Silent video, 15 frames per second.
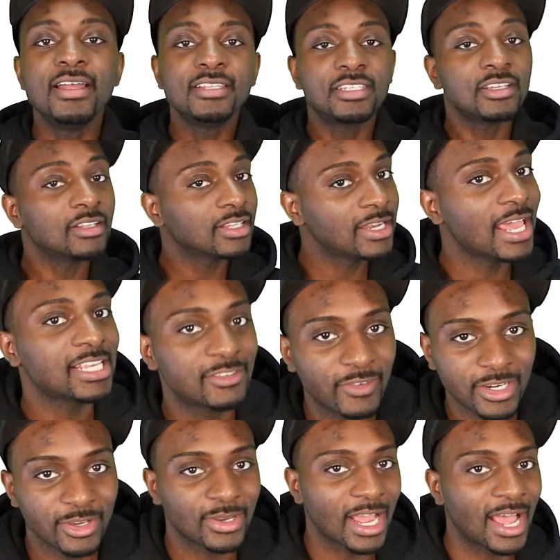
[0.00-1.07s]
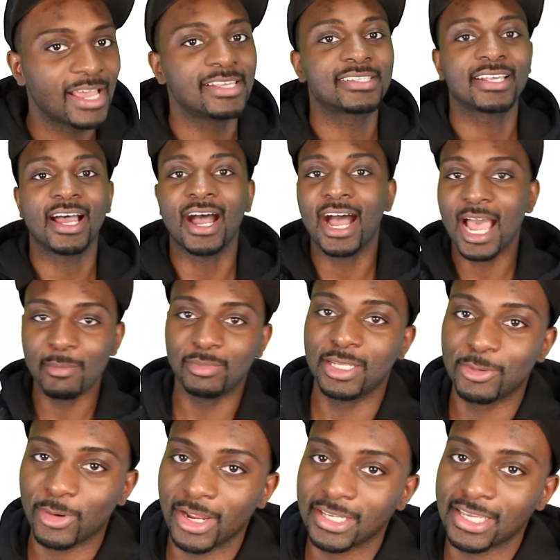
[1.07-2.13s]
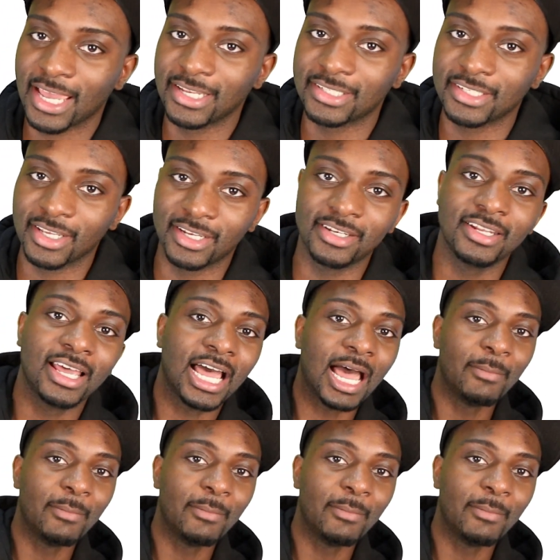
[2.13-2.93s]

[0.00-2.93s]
Until the next video guys, I'm Leroy Kenton.